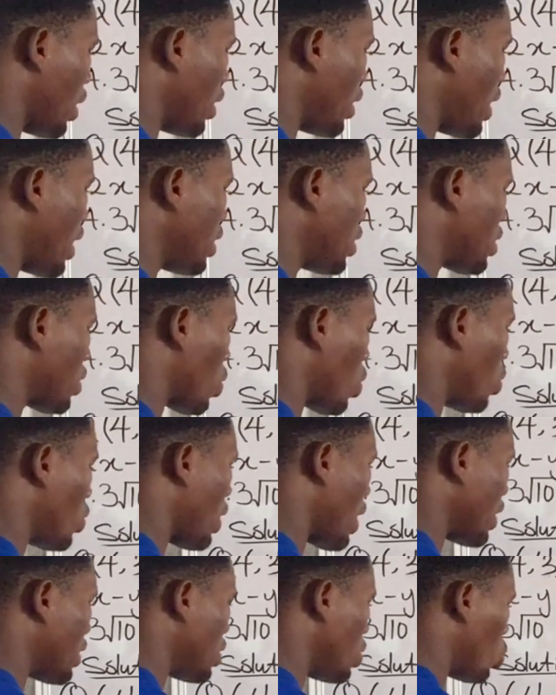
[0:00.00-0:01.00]
Let's call
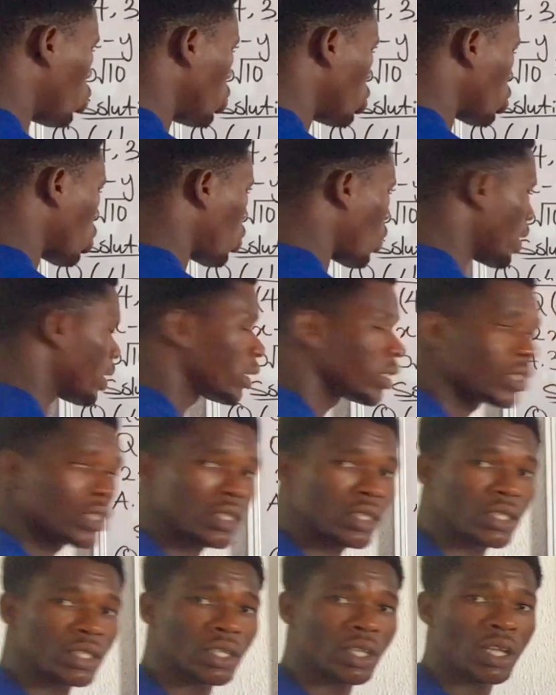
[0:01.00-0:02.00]
that equation 1.
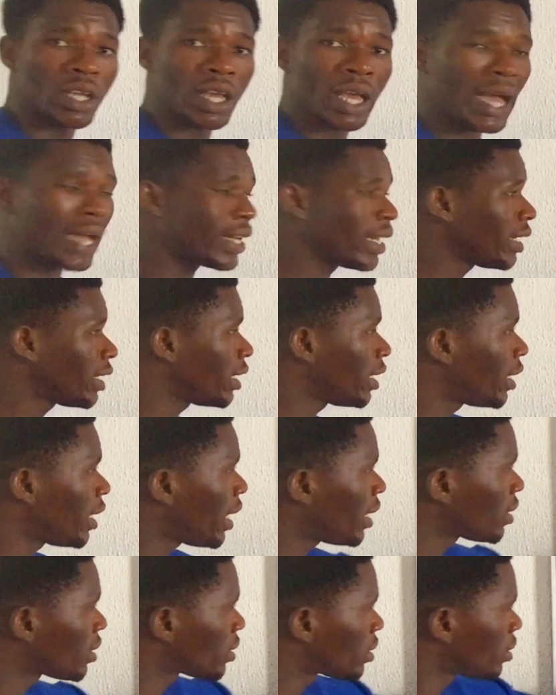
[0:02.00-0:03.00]
And then
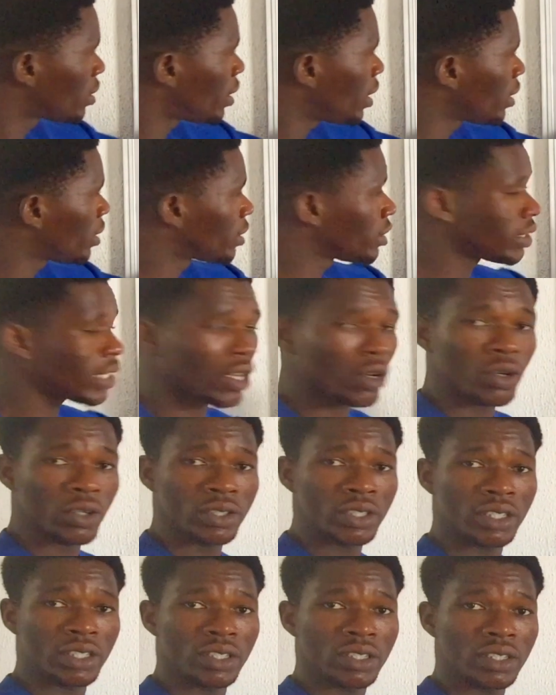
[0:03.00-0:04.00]
let's take the
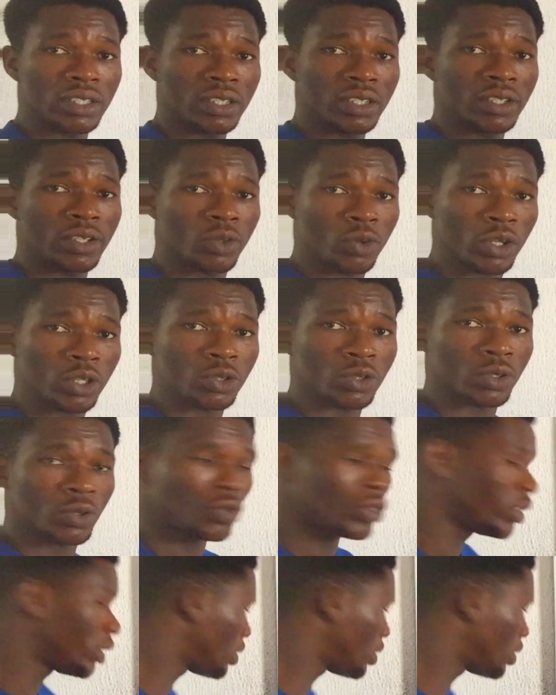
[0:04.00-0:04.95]
second equation, which